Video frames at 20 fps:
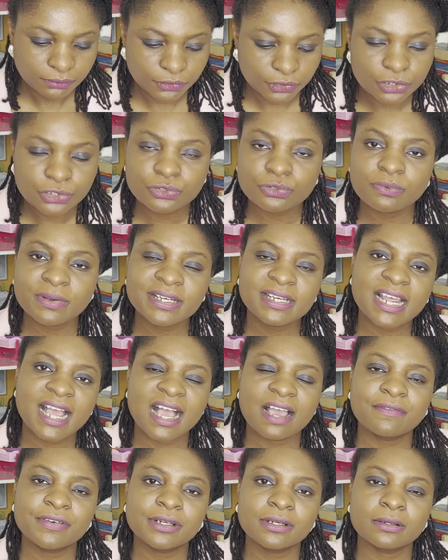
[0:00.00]
So when they're
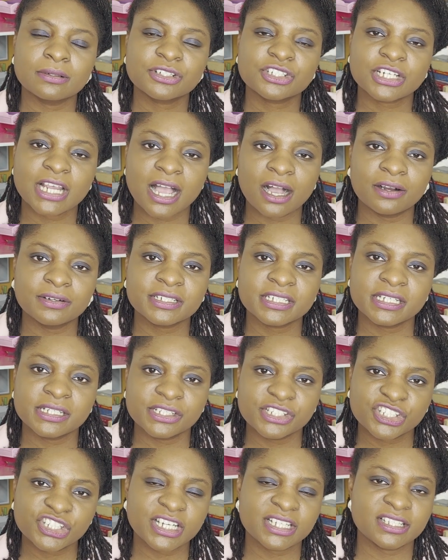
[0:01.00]
having
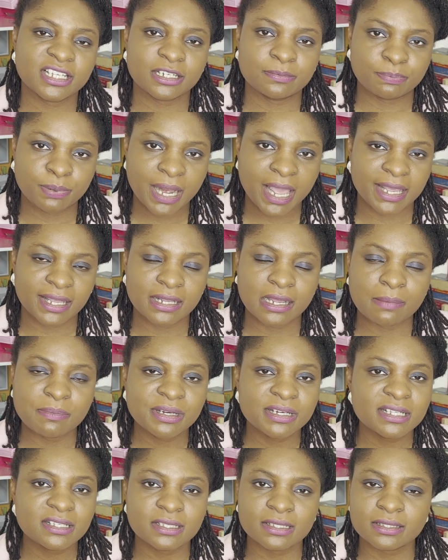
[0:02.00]
child-initiated play, I mean,
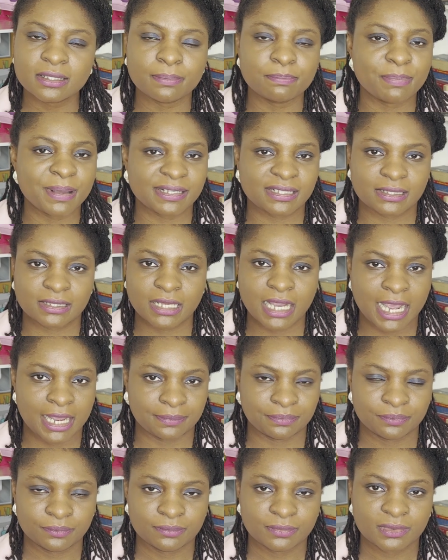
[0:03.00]
this is the best
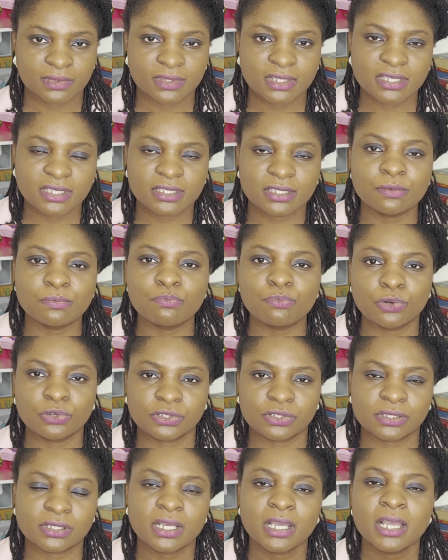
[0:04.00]
time. This is the
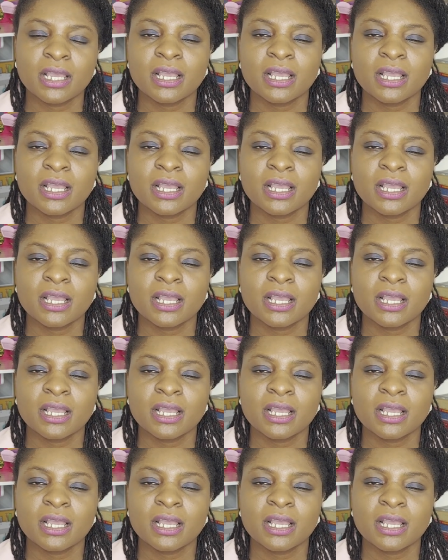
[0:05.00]
most,